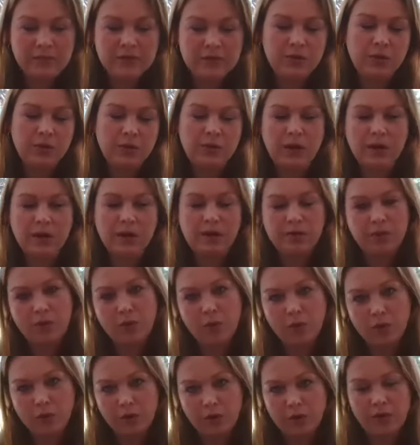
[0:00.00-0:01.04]
So, kind of the
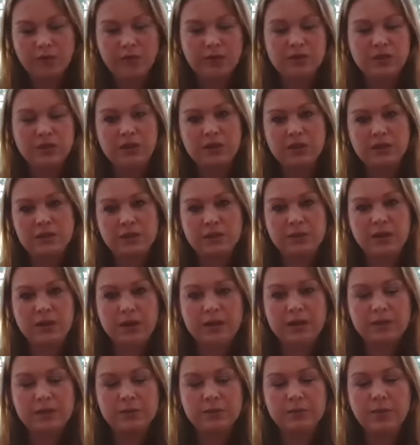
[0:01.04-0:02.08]
order in which I,
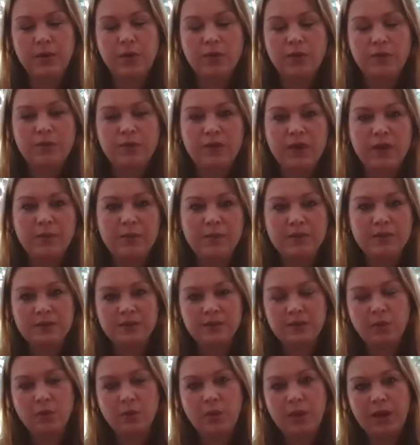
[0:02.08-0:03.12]
I spoke of them is
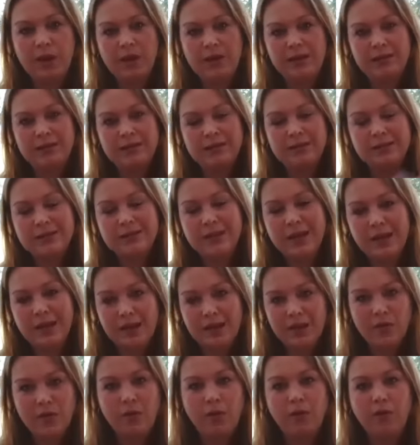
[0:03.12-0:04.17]
the way in
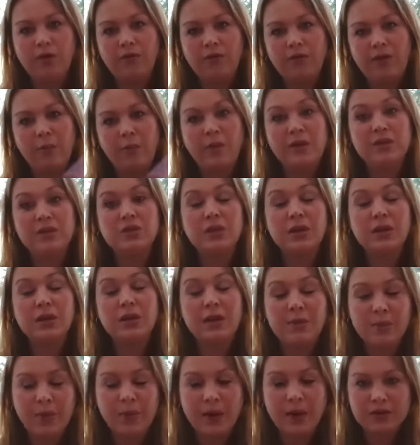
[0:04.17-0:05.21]
descending order of how much it
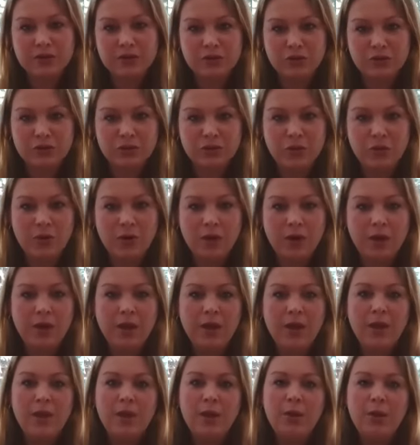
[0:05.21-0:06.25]
impacts your score.
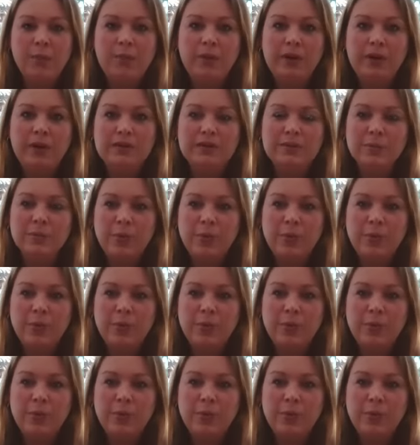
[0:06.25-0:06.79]
But it's